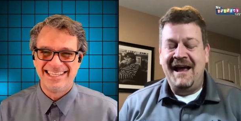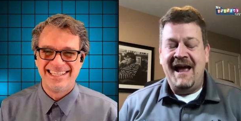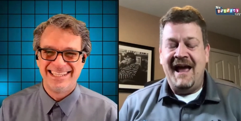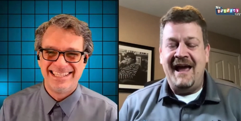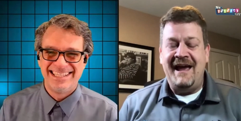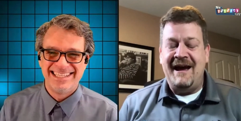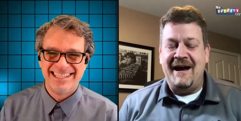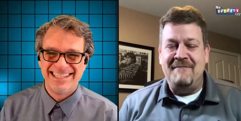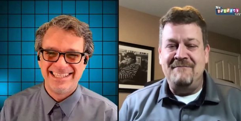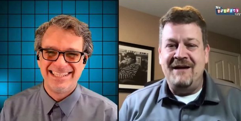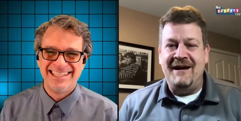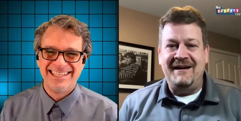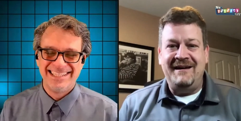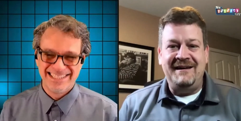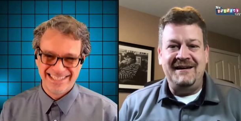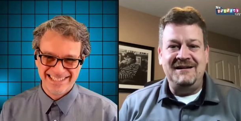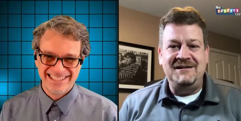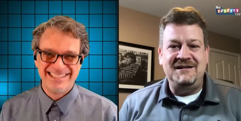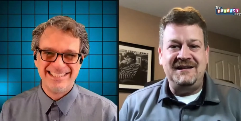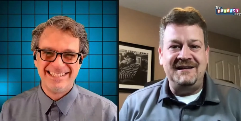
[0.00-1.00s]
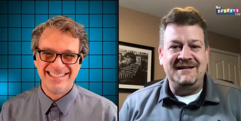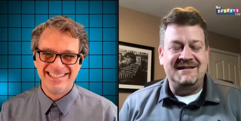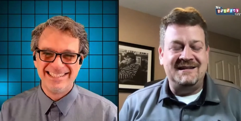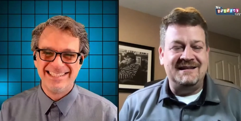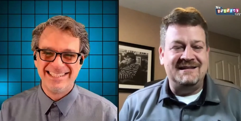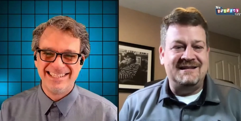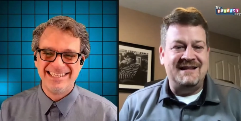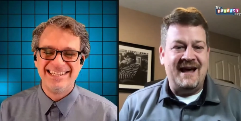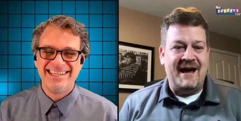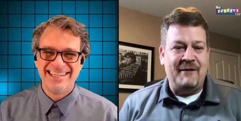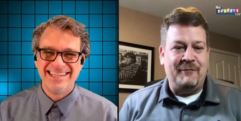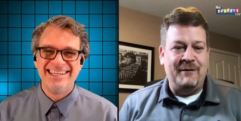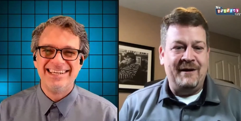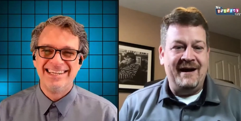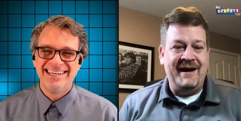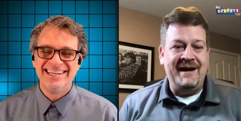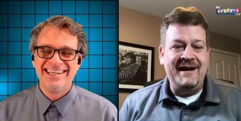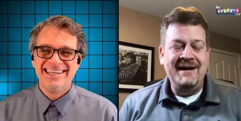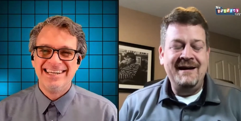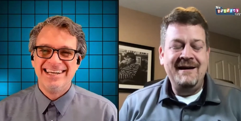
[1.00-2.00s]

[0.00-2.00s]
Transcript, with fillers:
Speaker 1: hey, I'm not going to jinx us that way.